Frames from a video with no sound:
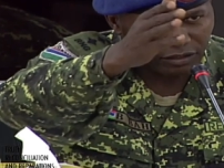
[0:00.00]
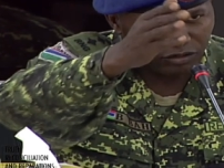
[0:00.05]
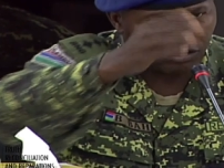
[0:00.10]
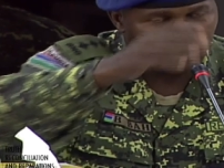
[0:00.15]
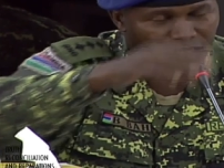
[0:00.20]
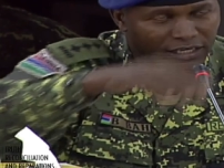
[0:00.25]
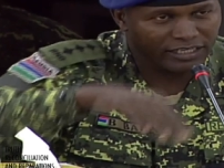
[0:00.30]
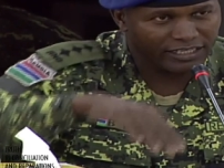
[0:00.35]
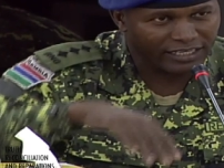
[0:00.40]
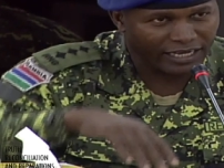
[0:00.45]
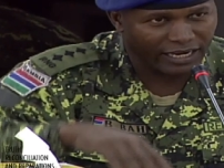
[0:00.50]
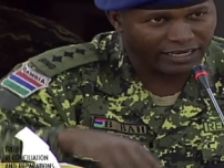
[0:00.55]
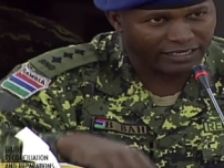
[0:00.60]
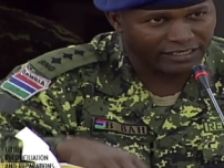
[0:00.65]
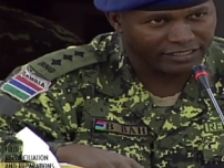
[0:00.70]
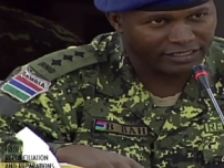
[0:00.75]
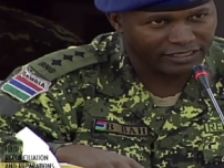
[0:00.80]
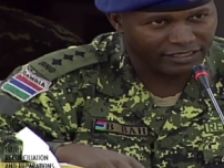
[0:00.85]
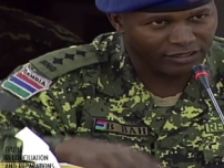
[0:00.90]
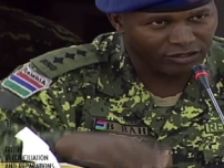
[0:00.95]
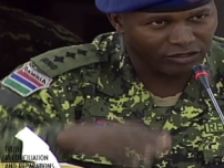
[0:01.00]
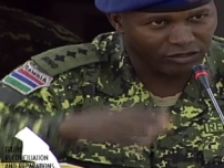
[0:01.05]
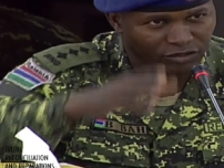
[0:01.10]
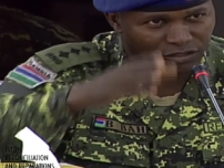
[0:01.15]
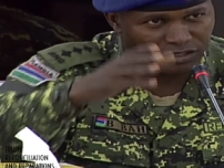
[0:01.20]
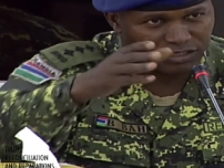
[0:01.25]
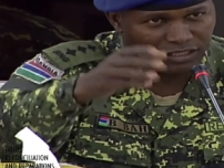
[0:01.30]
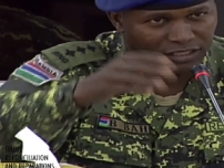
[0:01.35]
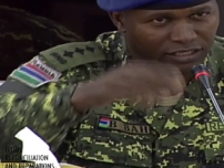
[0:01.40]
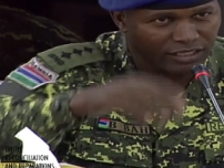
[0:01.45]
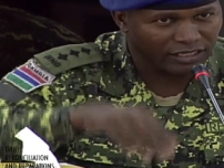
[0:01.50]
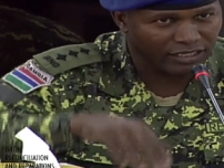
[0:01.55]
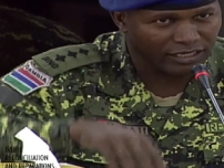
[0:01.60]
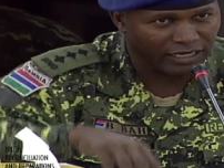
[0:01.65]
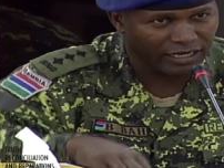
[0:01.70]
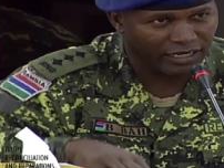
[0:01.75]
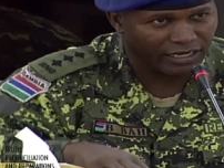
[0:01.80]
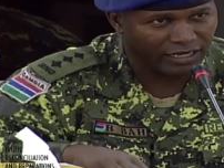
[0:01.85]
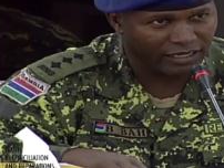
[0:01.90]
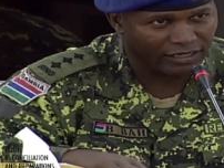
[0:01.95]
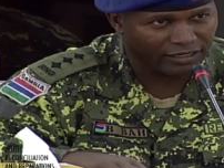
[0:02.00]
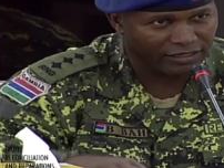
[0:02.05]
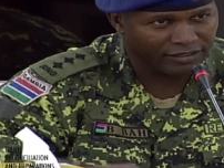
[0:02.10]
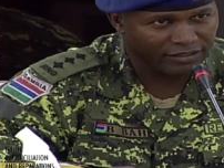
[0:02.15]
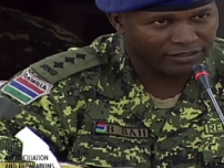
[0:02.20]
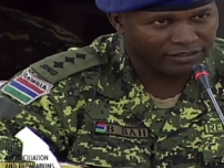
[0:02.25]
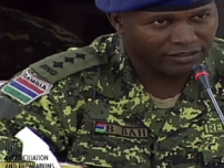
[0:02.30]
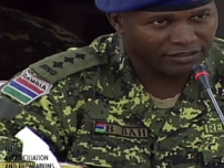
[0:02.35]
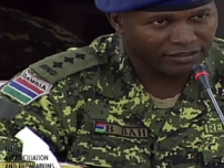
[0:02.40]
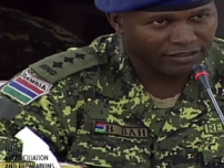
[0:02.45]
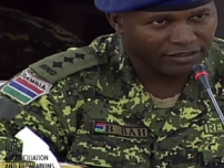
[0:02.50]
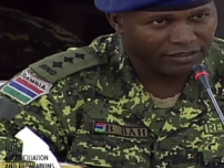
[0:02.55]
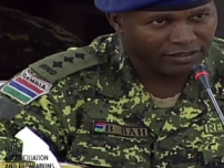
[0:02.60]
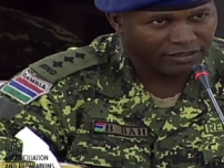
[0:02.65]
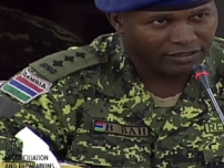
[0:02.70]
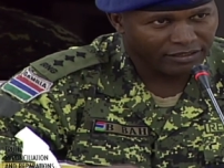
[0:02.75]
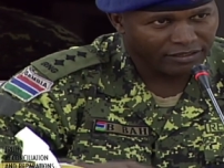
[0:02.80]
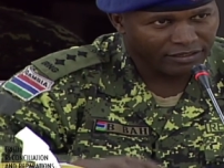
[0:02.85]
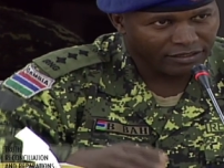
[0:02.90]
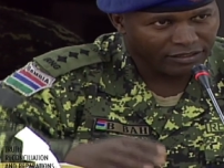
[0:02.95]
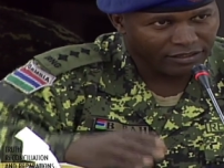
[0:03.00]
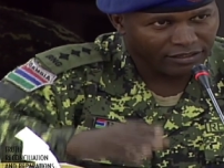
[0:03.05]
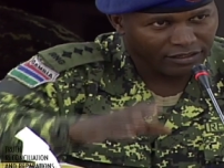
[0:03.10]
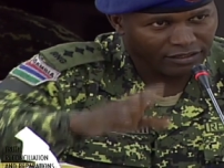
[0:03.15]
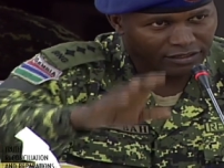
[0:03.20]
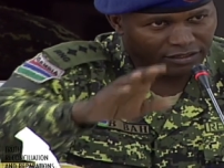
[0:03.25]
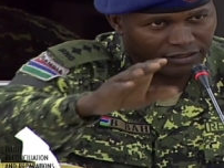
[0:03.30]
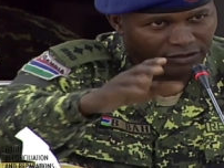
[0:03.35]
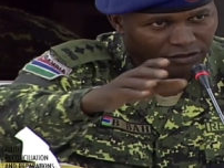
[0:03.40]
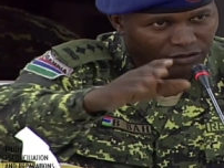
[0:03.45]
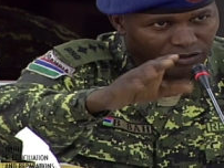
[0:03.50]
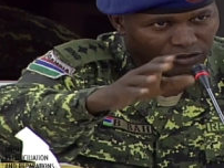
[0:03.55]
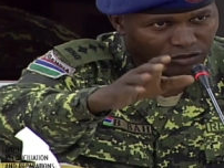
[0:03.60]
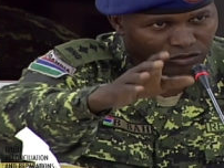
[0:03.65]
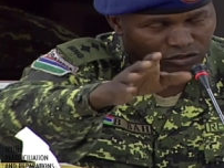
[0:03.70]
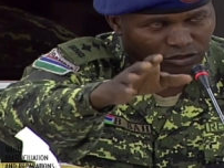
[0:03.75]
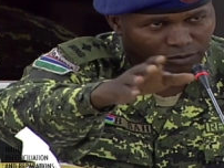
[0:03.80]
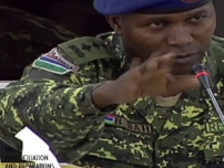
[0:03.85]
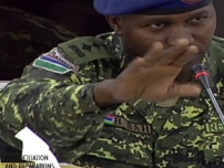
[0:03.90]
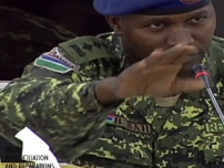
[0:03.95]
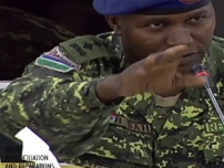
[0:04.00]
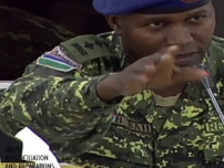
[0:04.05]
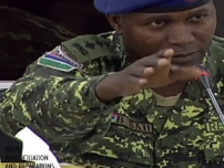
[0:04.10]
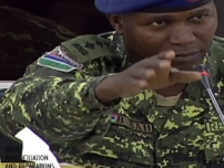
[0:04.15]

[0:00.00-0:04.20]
on the sides, you know, sitting there, or some of